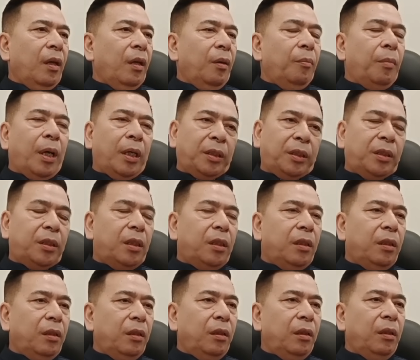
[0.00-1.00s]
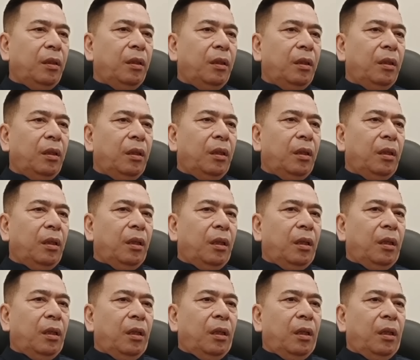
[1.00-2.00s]
but
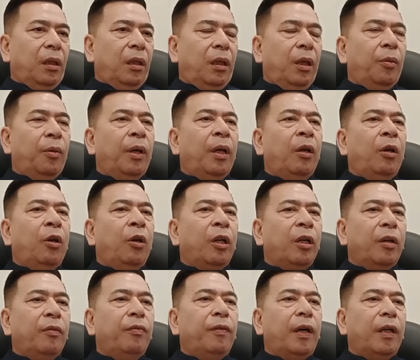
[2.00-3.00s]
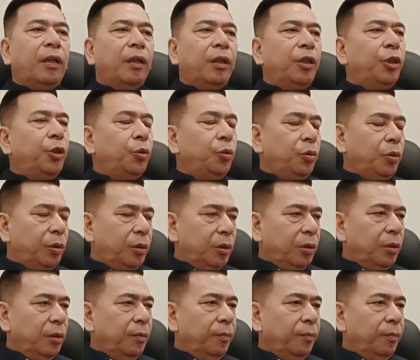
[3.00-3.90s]
there were a lot of other issues.